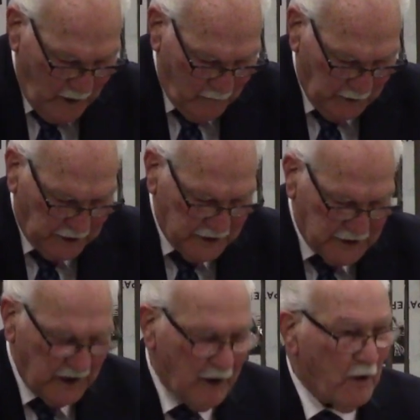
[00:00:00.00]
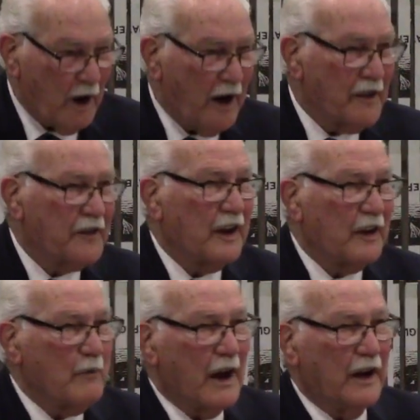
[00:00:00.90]
But consider one other thing
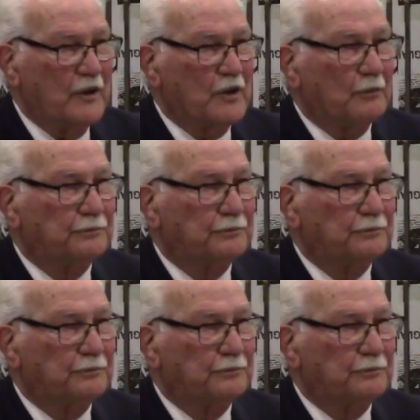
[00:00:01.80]
about Egypt.